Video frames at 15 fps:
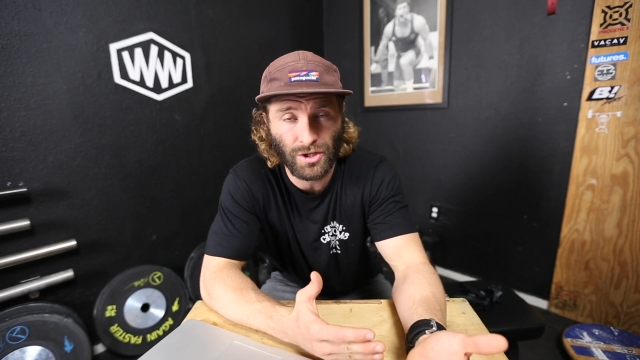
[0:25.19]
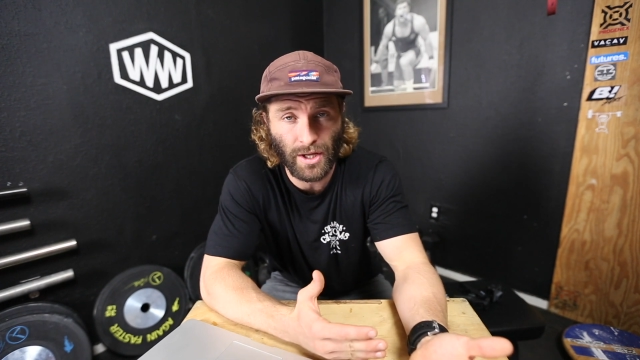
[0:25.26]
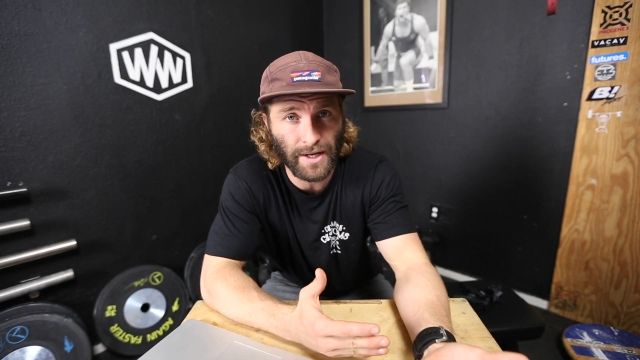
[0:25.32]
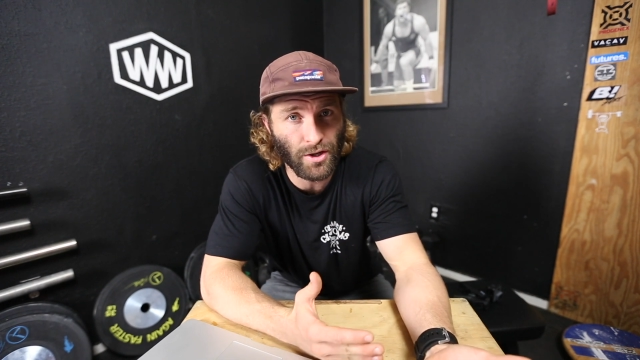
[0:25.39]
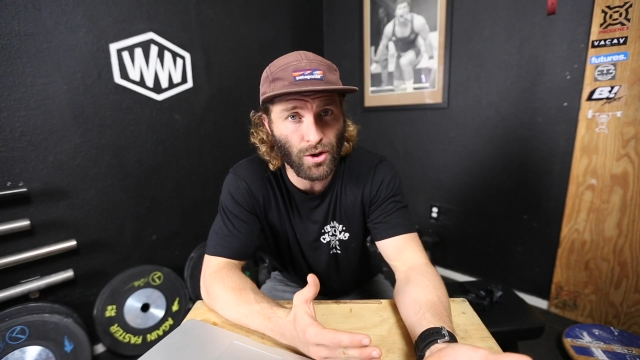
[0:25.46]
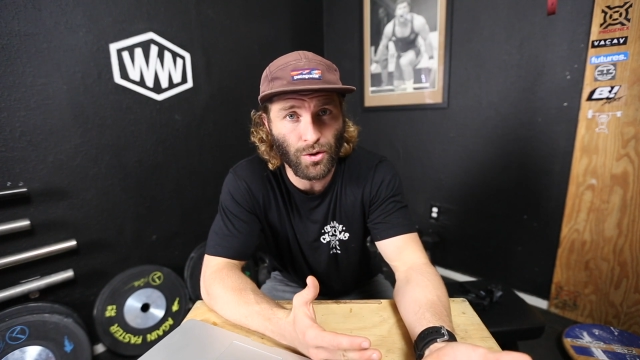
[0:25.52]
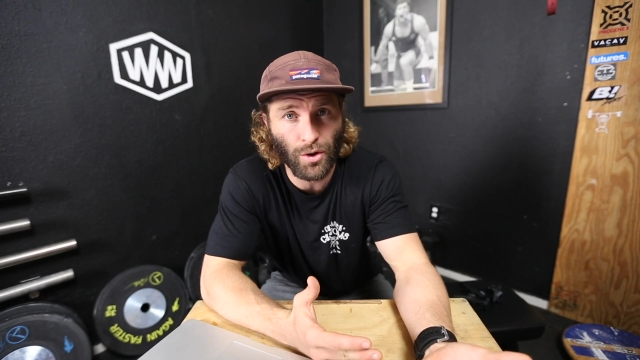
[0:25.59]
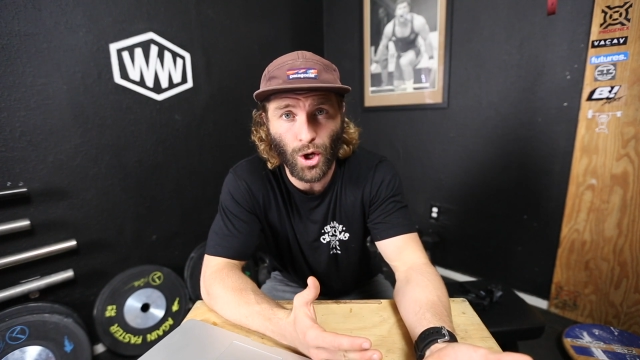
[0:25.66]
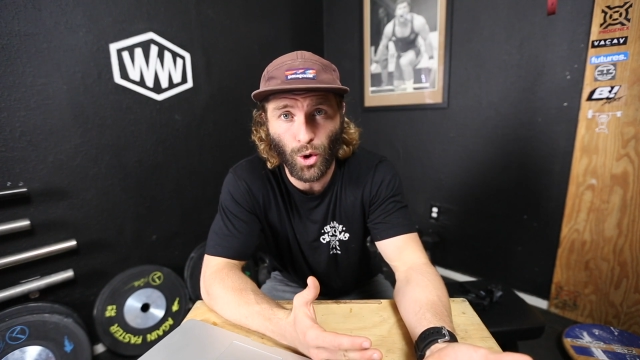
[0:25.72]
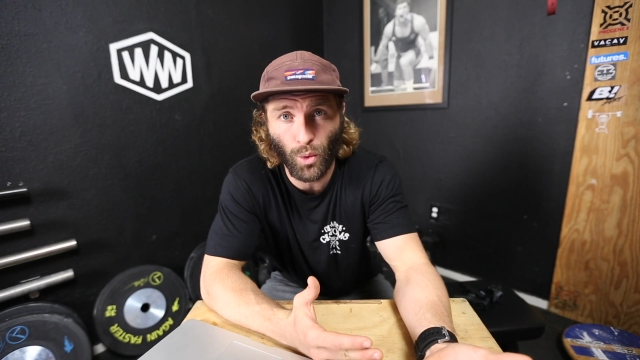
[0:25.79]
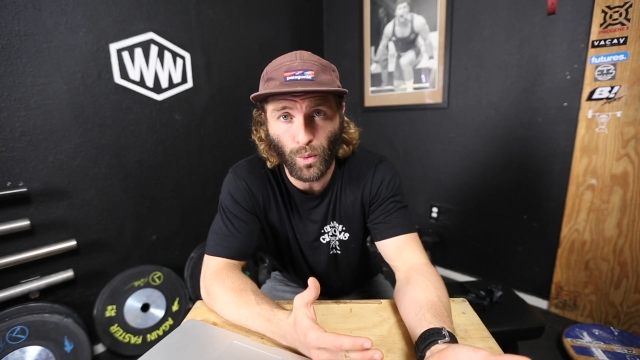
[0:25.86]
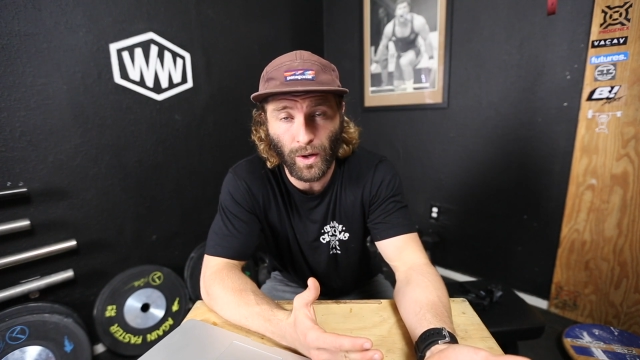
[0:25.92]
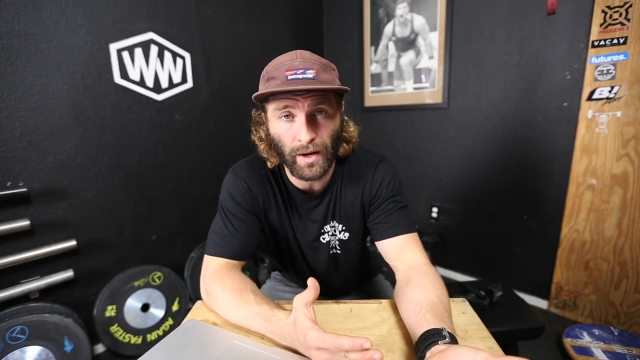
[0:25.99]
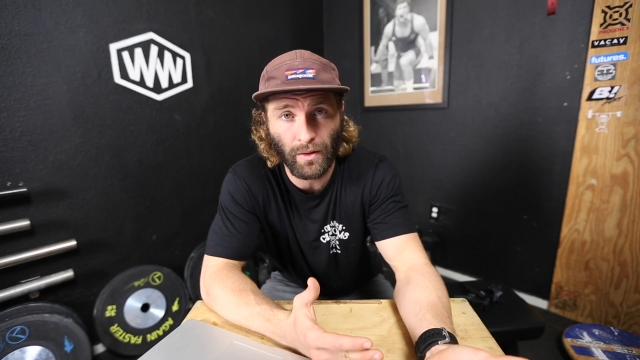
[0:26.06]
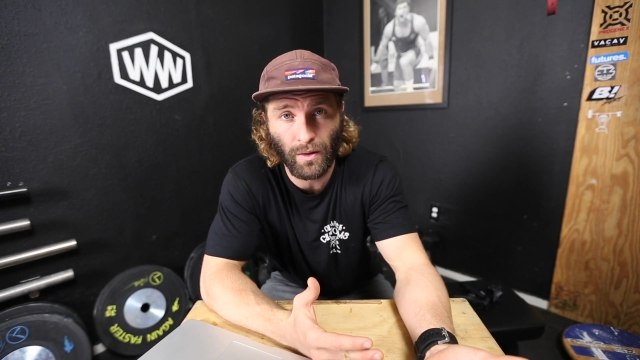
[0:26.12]
I don't know
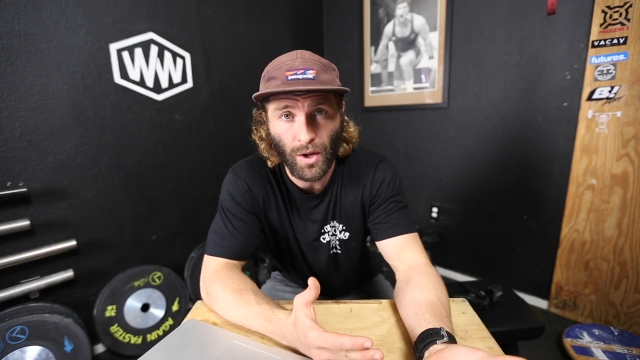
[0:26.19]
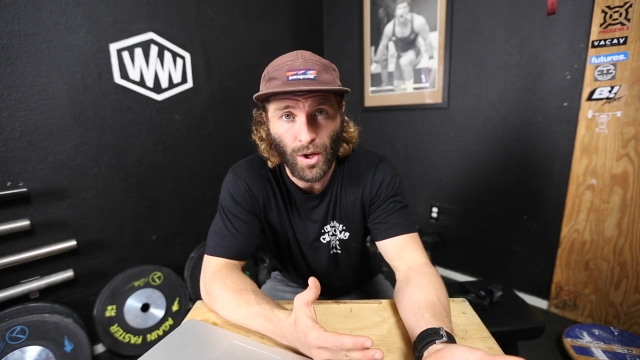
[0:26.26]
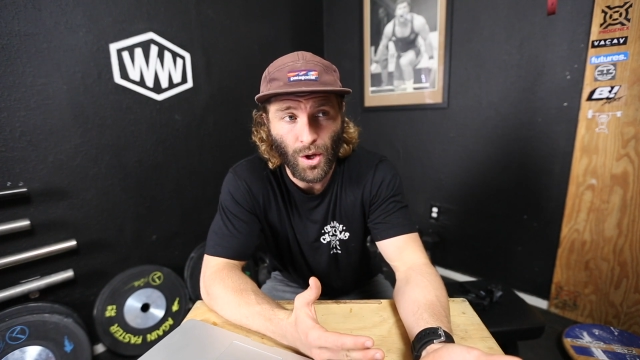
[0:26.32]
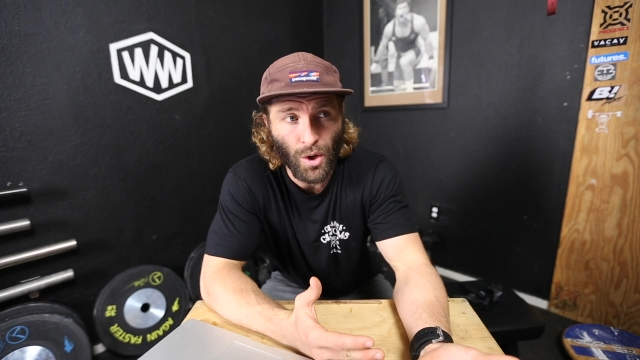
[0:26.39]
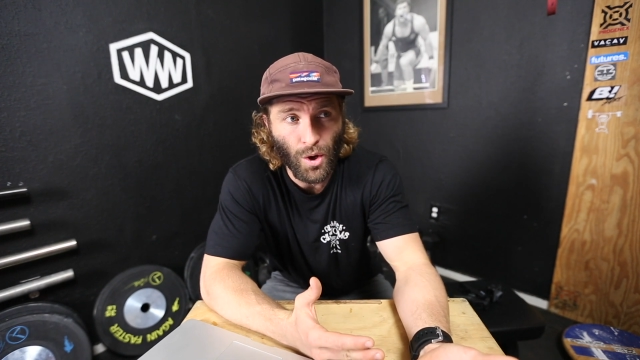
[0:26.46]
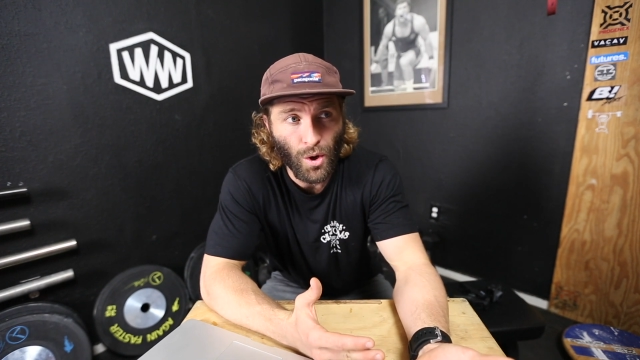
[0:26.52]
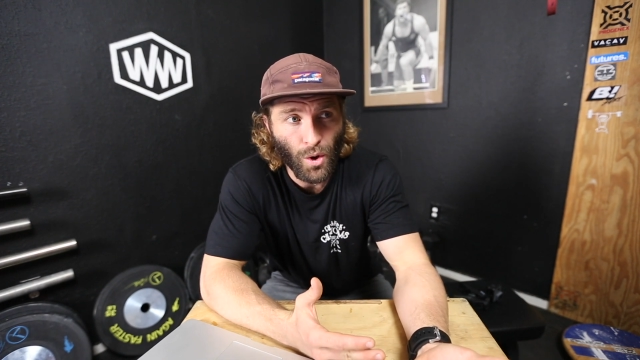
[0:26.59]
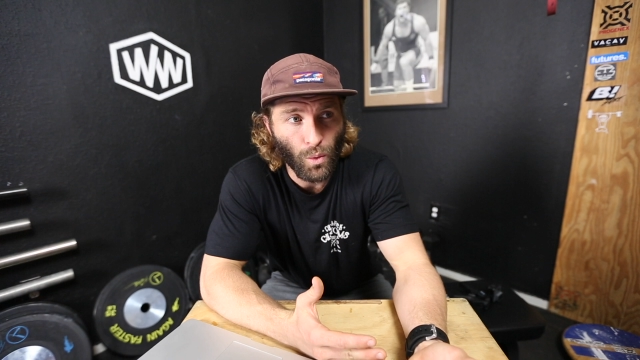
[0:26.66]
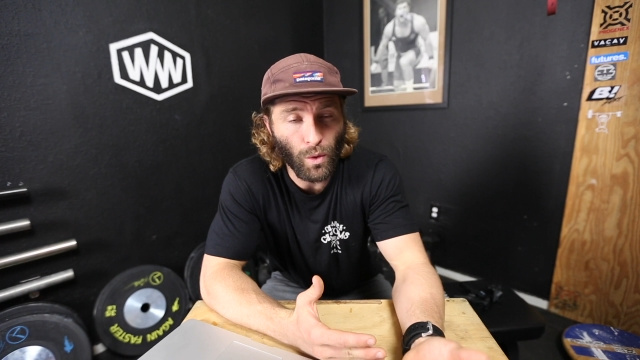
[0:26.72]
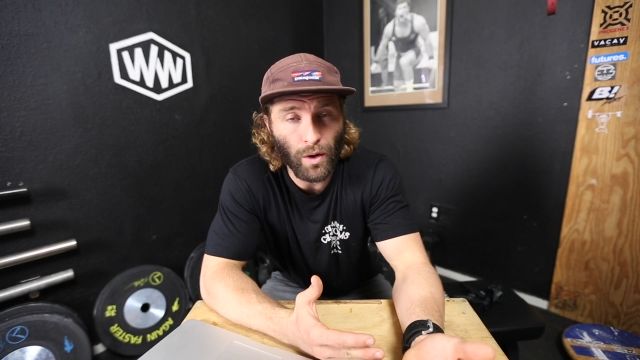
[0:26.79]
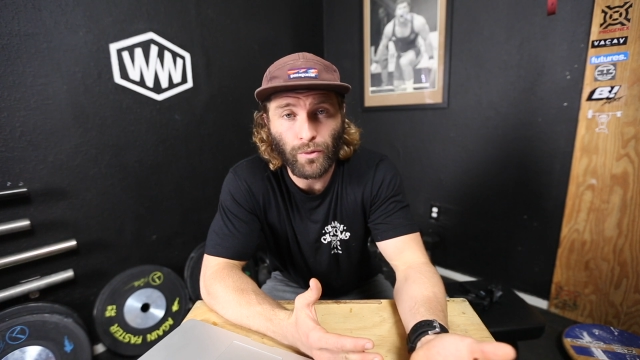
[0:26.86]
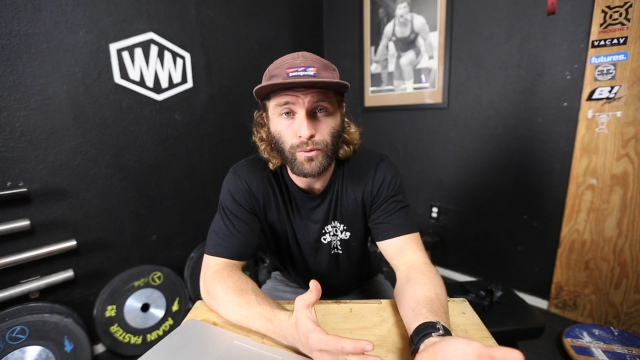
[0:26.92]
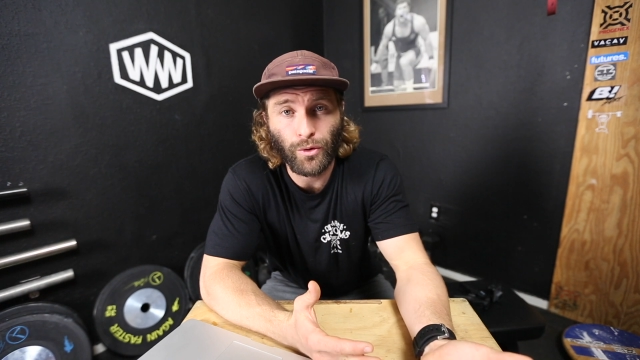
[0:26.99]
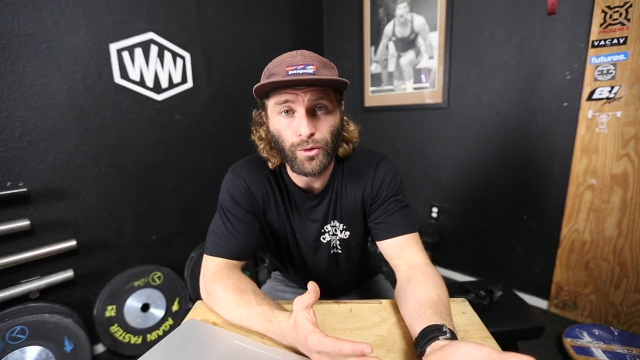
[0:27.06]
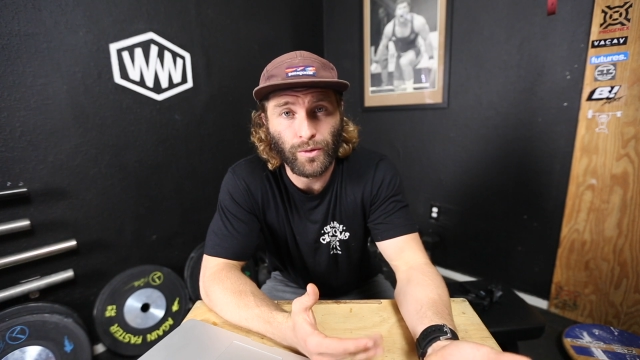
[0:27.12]
what
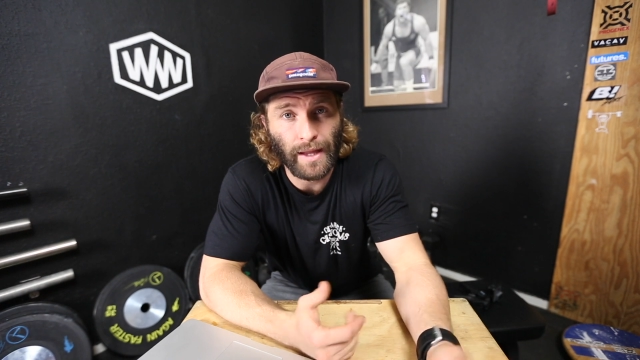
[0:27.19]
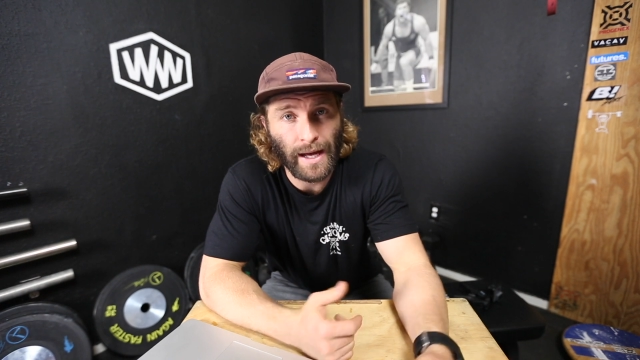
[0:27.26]
route